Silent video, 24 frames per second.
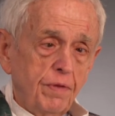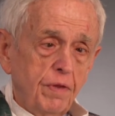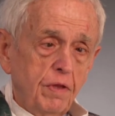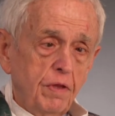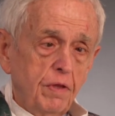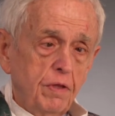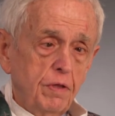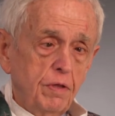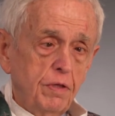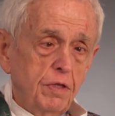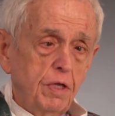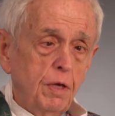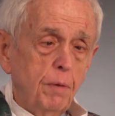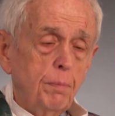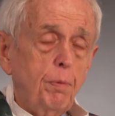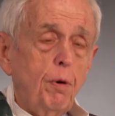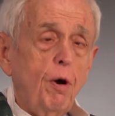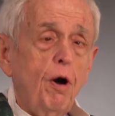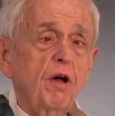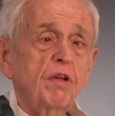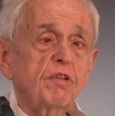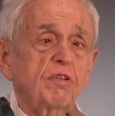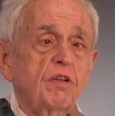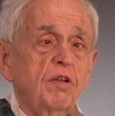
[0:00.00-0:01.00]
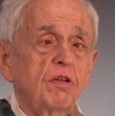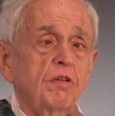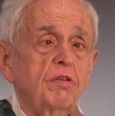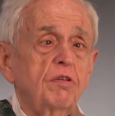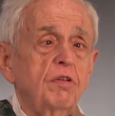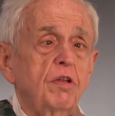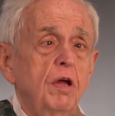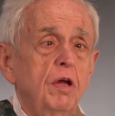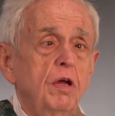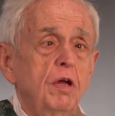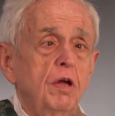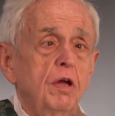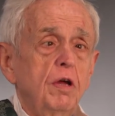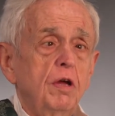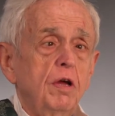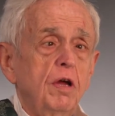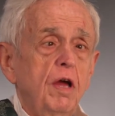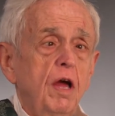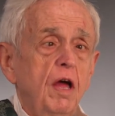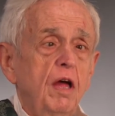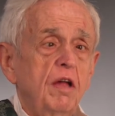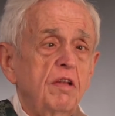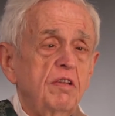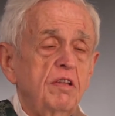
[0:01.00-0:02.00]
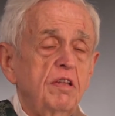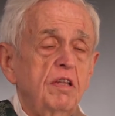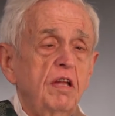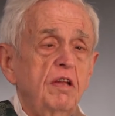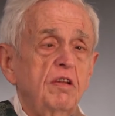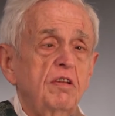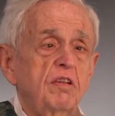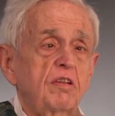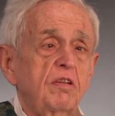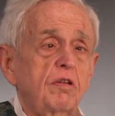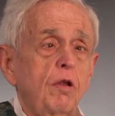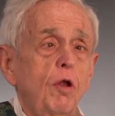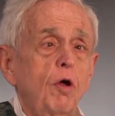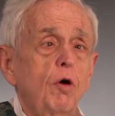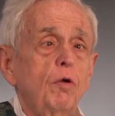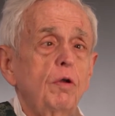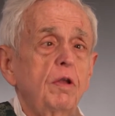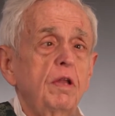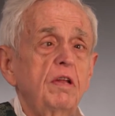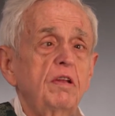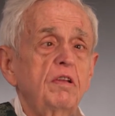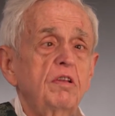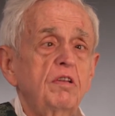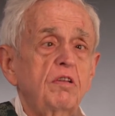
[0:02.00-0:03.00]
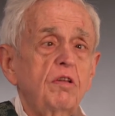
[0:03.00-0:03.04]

the apostles as they slowly